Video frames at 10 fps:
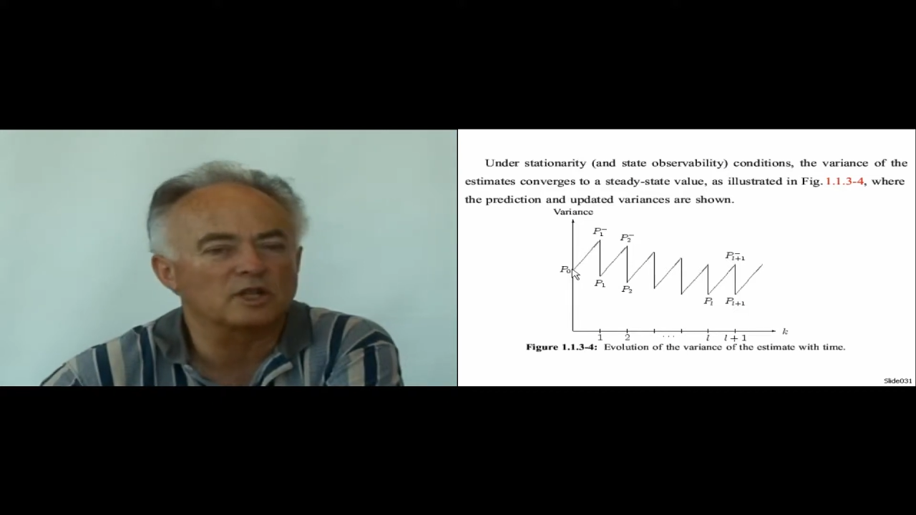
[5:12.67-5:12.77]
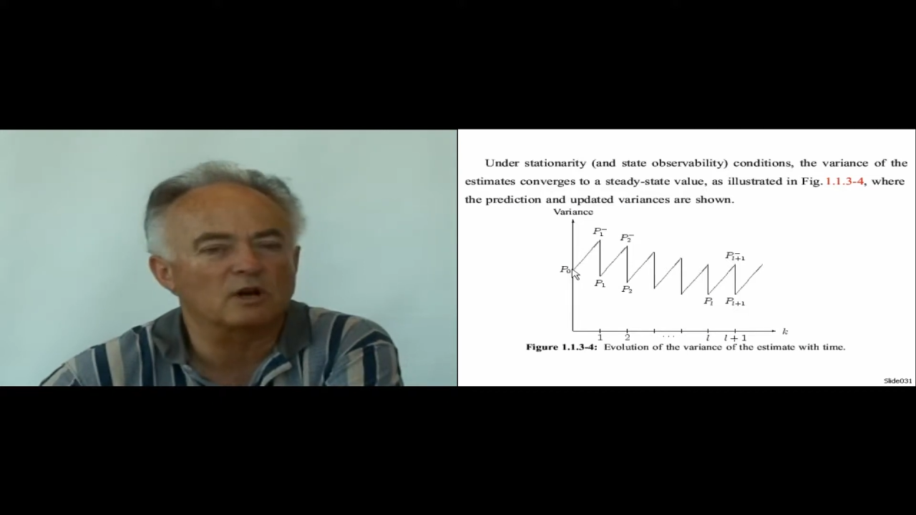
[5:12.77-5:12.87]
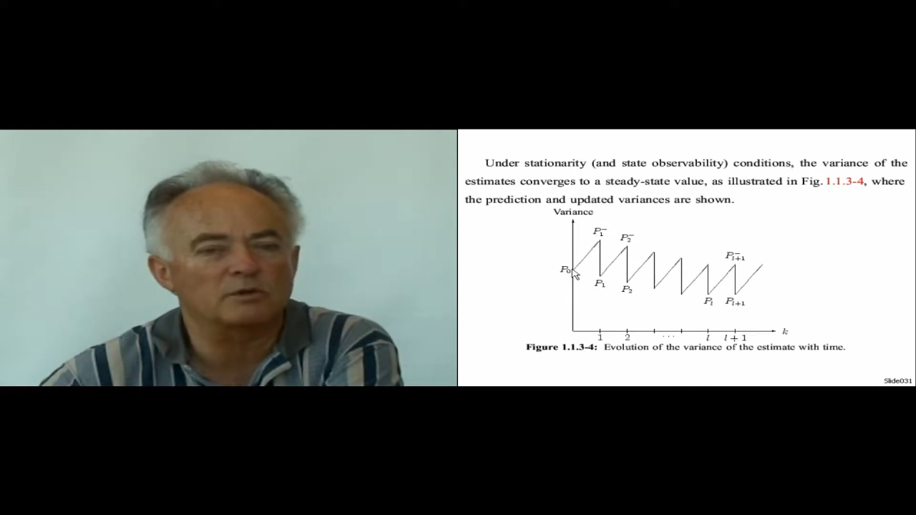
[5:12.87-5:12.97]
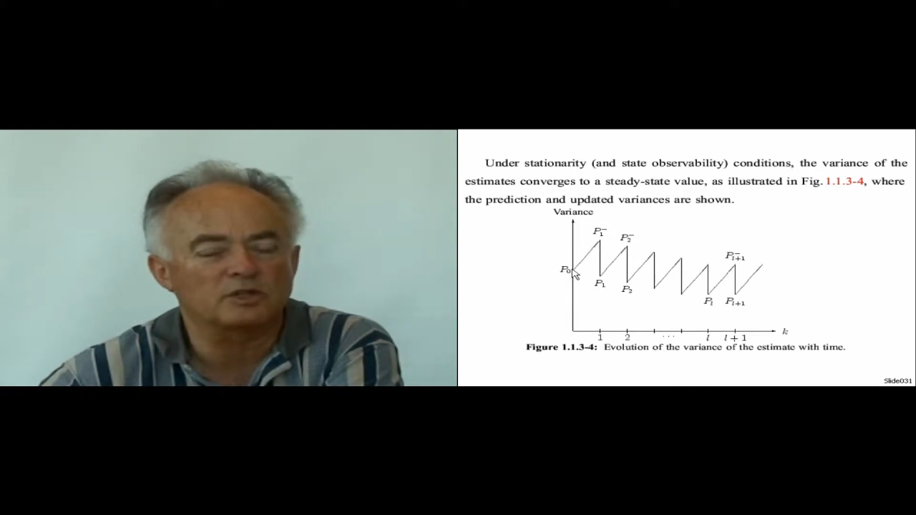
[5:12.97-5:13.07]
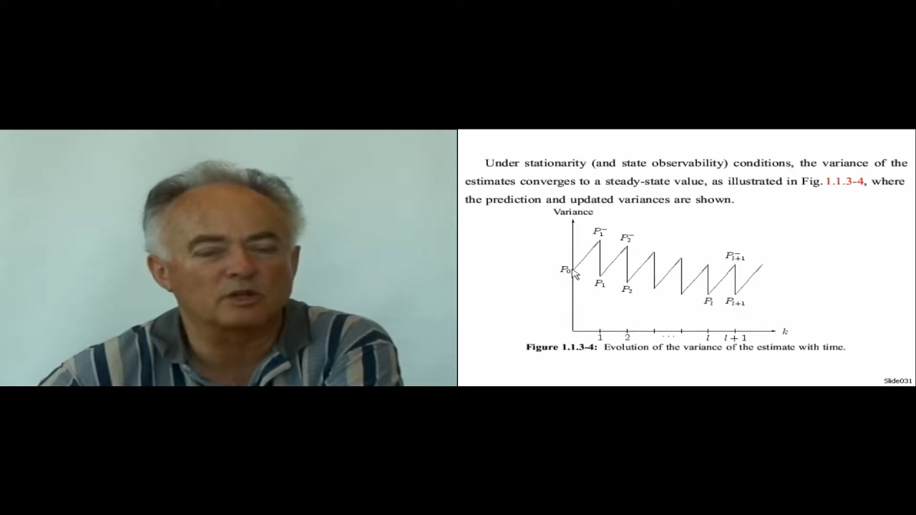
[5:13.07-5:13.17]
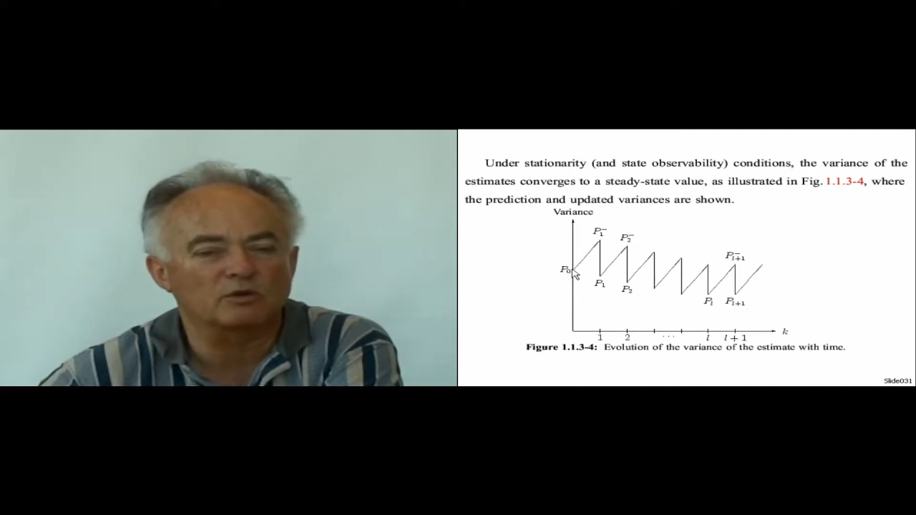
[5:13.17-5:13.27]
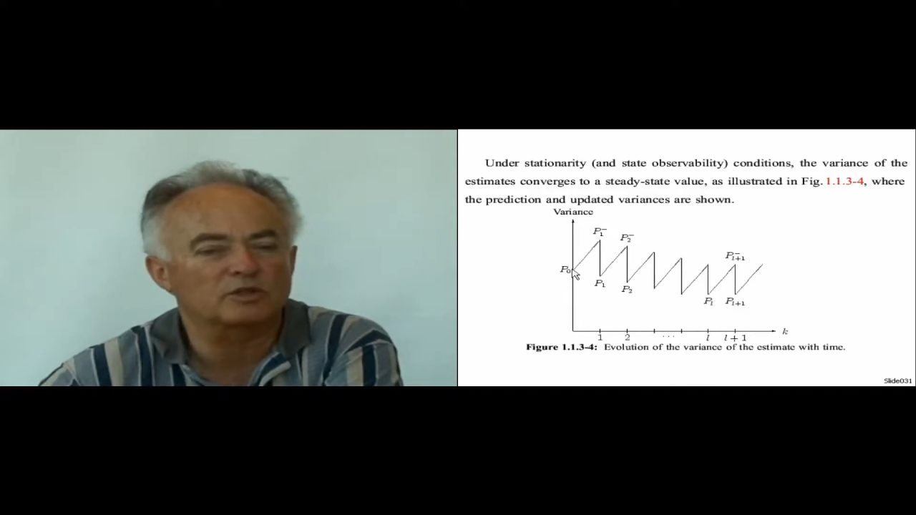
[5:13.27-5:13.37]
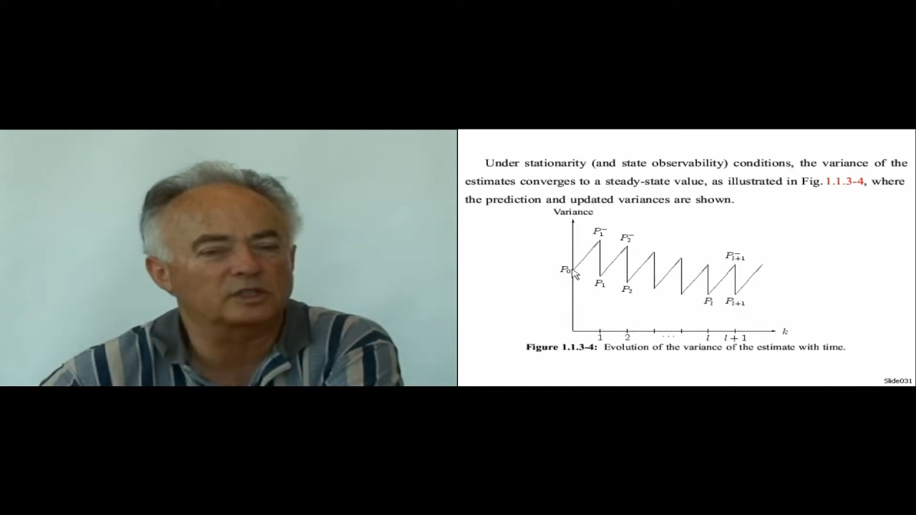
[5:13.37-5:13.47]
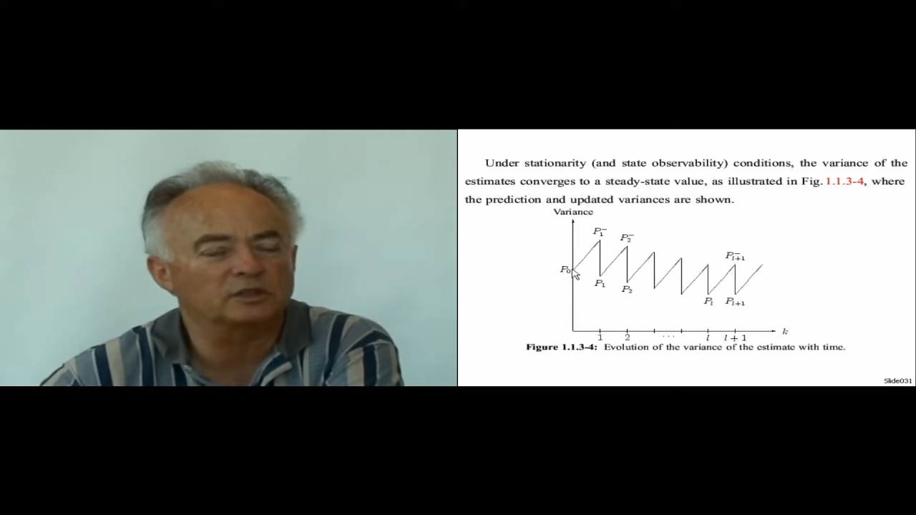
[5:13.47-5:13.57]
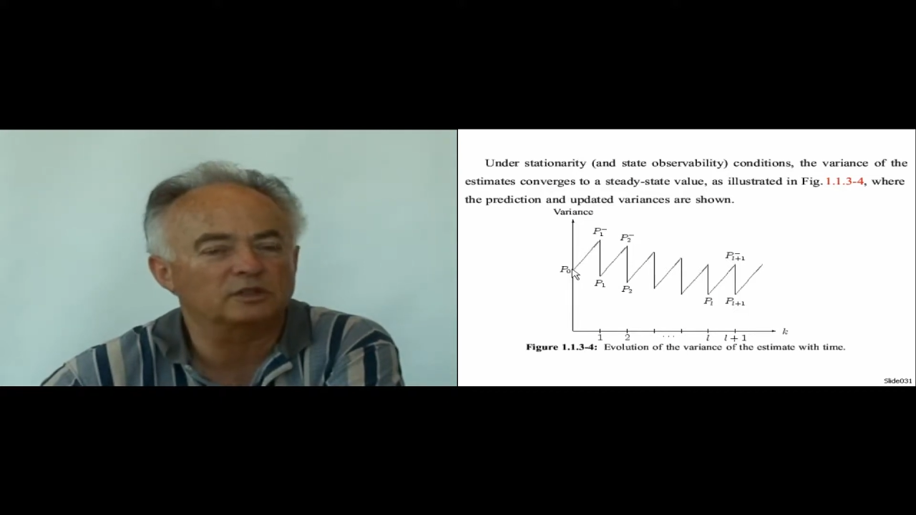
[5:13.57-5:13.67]
Now it's
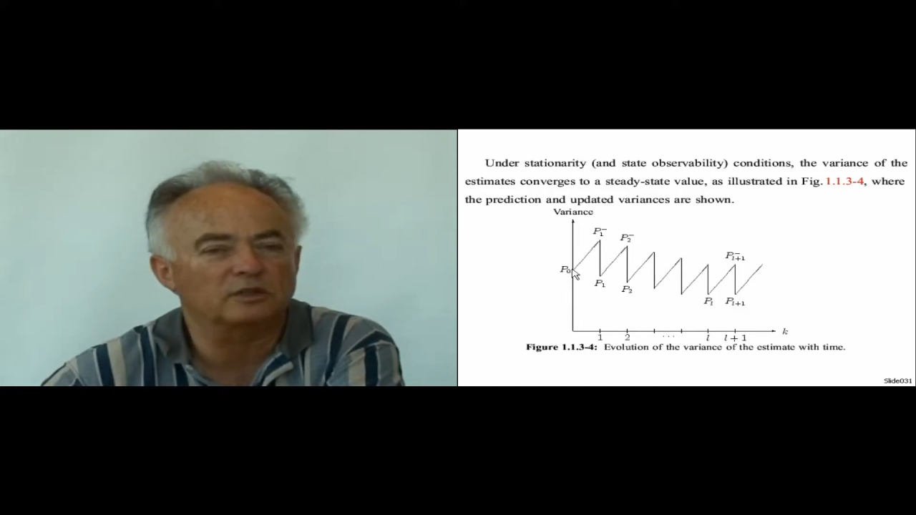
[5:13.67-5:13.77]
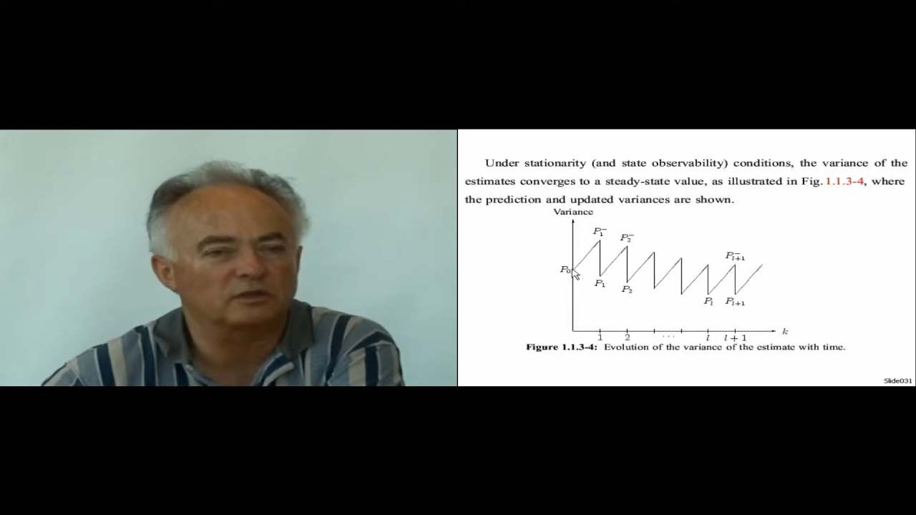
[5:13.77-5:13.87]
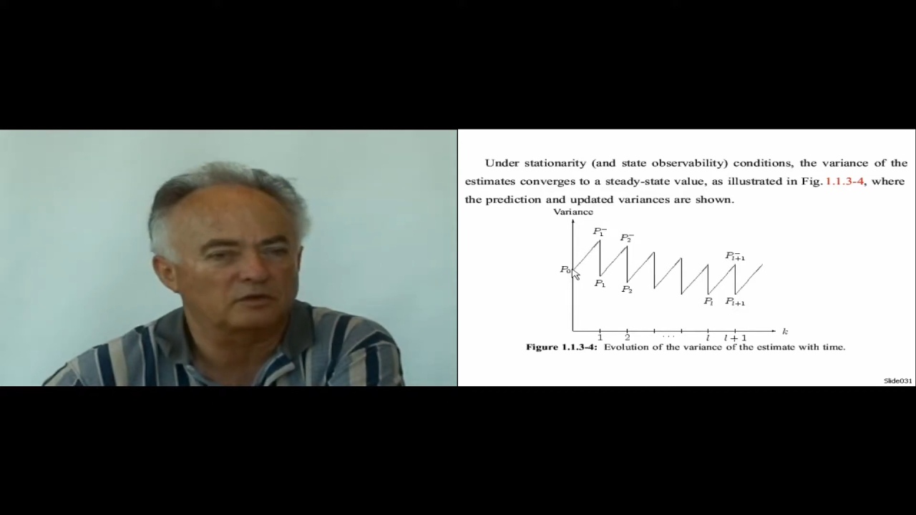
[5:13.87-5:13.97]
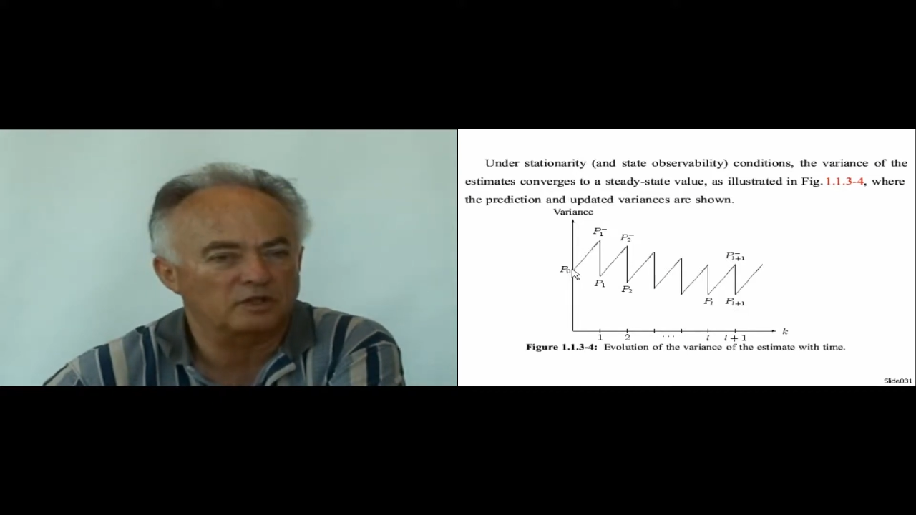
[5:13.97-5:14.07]
illustrated